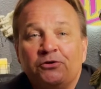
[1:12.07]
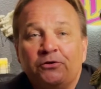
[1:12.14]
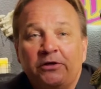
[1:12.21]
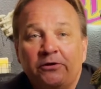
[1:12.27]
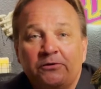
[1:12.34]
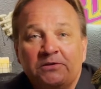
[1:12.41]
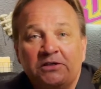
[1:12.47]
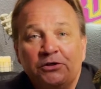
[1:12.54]

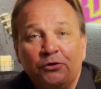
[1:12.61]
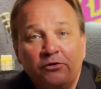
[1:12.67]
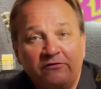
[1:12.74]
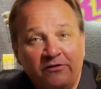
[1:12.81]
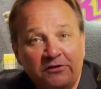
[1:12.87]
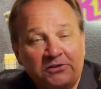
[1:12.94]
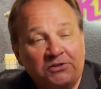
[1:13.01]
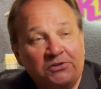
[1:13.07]
Studios and
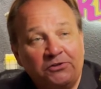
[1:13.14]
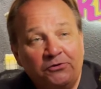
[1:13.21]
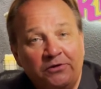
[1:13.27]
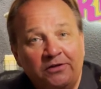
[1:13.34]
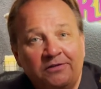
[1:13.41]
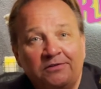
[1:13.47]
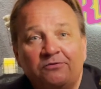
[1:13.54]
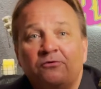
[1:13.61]
Universal
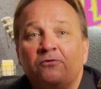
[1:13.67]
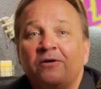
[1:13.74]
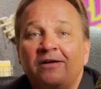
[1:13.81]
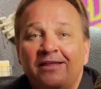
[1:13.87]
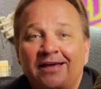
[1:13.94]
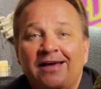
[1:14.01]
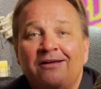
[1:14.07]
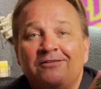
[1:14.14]
Studios have
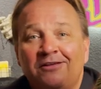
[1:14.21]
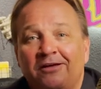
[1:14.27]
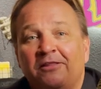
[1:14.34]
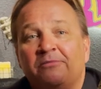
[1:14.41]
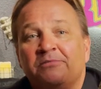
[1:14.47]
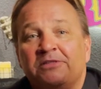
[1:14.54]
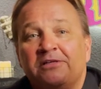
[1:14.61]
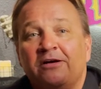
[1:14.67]
really outdone
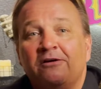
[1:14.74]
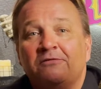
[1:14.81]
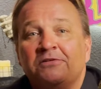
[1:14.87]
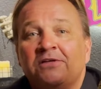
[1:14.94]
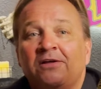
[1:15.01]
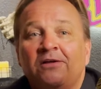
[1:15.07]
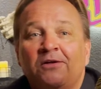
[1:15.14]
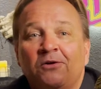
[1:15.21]

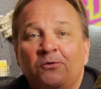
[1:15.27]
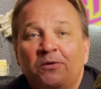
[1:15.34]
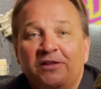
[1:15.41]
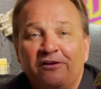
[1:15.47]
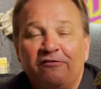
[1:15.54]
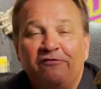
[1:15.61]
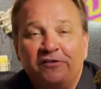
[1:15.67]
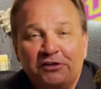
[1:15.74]
themselves with
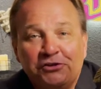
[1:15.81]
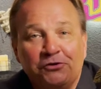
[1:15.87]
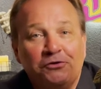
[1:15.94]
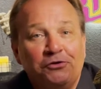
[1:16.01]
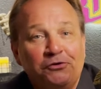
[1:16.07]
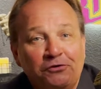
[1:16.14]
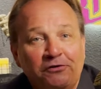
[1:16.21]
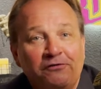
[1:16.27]
the
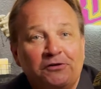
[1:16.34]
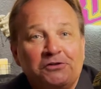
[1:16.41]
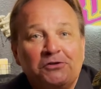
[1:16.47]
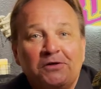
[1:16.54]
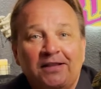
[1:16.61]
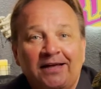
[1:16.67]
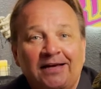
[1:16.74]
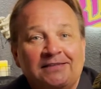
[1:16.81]
official
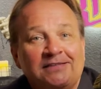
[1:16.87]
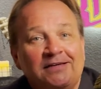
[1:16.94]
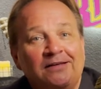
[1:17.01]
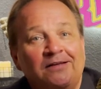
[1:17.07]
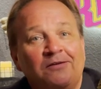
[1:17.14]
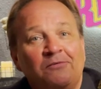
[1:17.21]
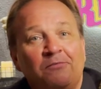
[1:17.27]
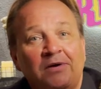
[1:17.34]
Universal
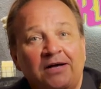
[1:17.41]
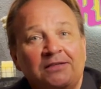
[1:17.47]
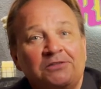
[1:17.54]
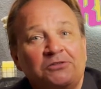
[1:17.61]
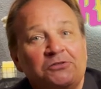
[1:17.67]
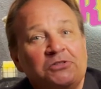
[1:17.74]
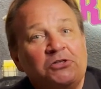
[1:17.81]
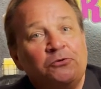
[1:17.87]
Classic
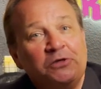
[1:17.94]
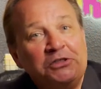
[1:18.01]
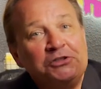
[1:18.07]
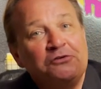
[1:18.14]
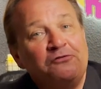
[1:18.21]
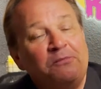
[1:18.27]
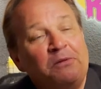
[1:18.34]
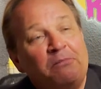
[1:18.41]
Monsters
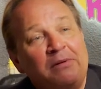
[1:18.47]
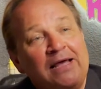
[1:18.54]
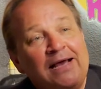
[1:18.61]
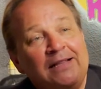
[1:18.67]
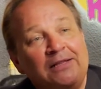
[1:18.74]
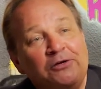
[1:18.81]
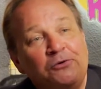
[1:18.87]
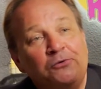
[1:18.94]
Creature from the
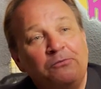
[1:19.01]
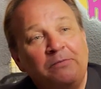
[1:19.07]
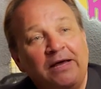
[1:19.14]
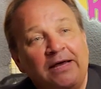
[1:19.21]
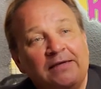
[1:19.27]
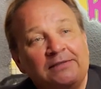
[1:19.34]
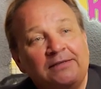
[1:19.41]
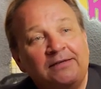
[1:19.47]
Black Lagoon
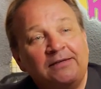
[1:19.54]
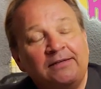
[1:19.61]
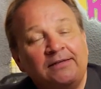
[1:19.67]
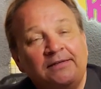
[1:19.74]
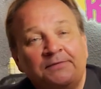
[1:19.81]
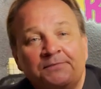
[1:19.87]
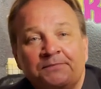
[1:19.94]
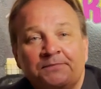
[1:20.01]
mask.
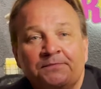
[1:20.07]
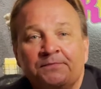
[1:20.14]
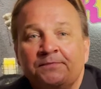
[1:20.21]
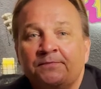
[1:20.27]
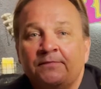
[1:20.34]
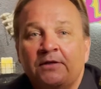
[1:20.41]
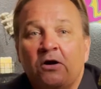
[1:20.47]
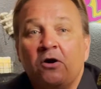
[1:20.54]

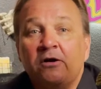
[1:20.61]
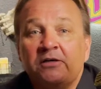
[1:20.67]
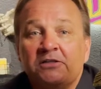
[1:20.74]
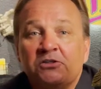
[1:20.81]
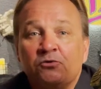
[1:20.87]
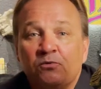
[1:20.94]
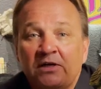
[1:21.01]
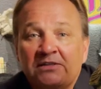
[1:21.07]

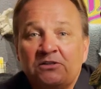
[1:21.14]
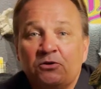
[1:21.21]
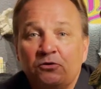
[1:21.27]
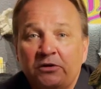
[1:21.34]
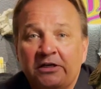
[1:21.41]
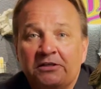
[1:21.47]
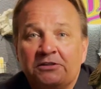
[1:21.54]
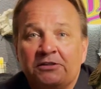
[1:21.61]
Artist Russ
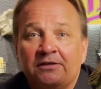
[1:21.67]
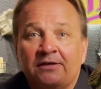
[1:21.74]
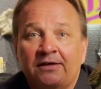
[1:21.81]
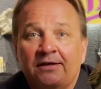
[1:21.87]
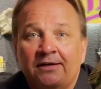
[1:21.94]
Lukic